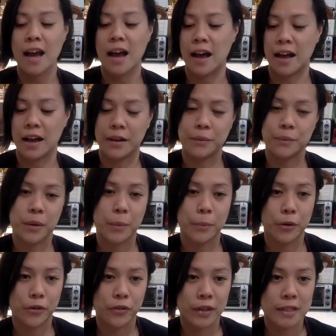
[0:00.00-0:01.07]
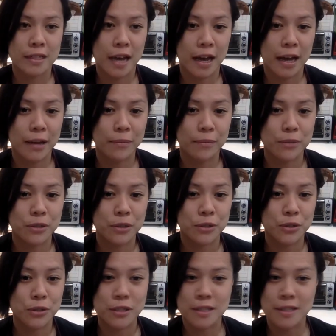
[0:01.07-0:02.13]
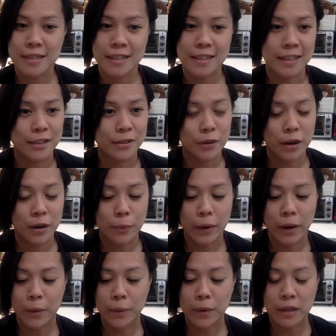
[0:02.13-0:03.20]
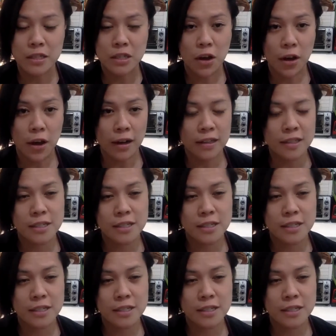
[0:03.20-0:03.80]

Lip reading: a perfect time to just eat it right away when it's hot.